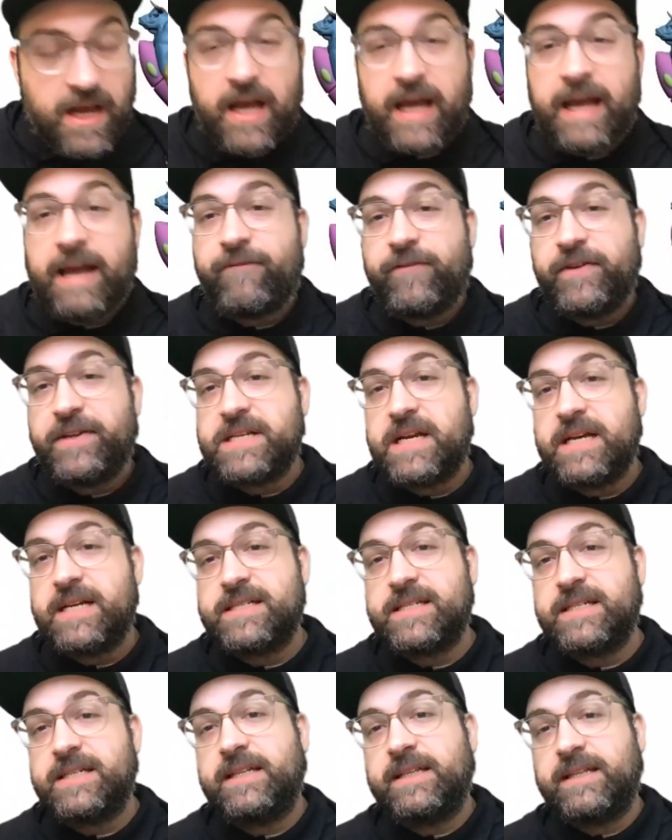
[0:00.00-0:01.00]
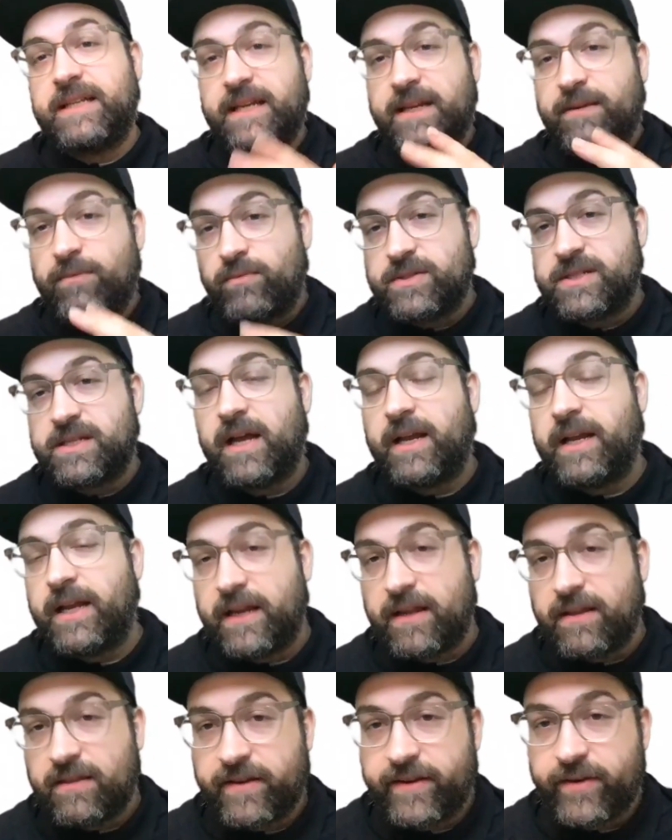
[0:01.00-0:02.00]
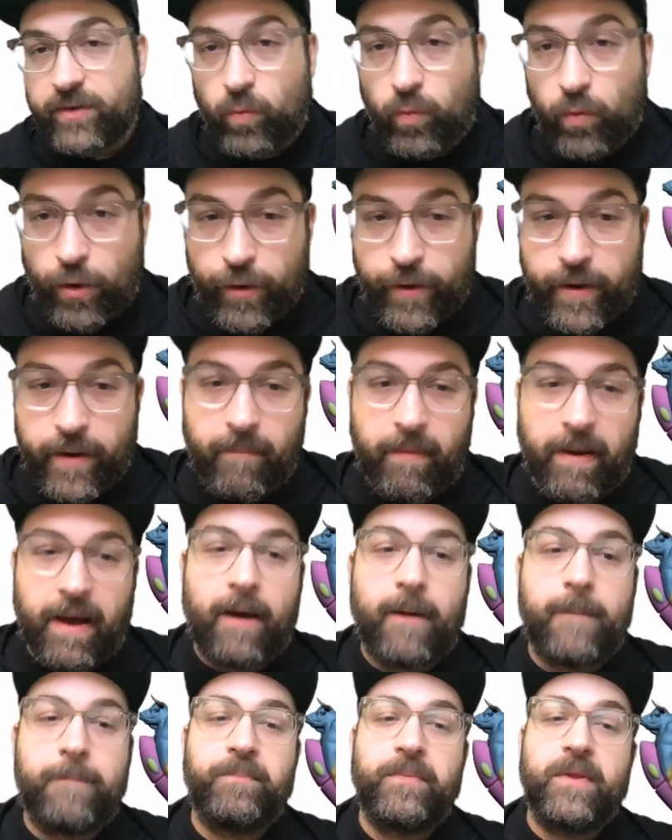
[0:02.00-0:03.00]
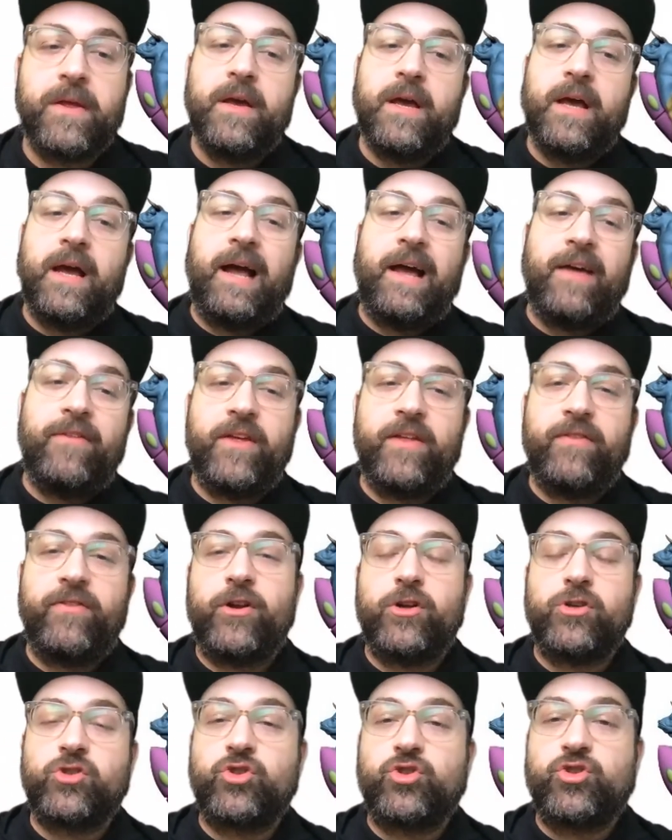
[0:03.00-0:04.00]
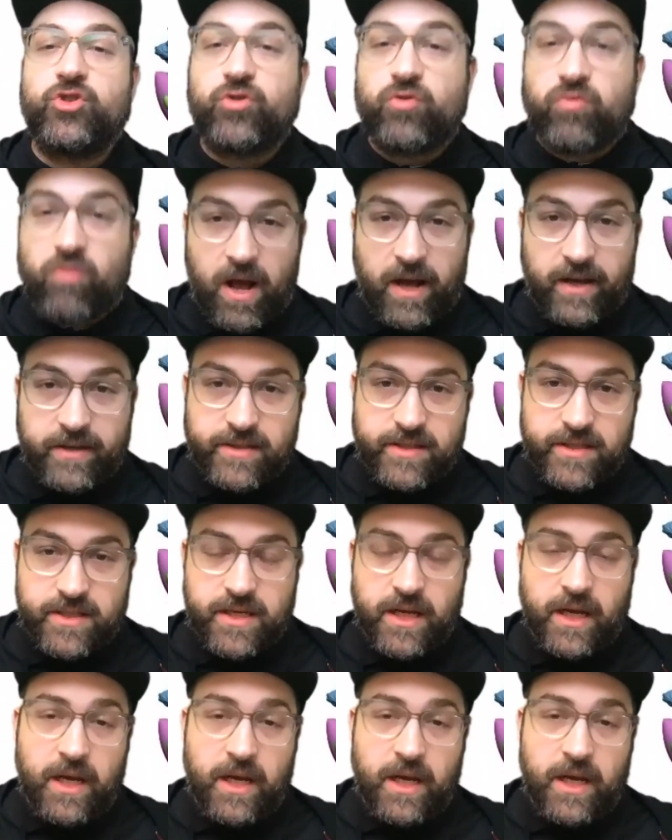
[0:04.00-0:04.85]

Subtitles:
If it doesn't, then it's not anything to worry about. And then there's trust.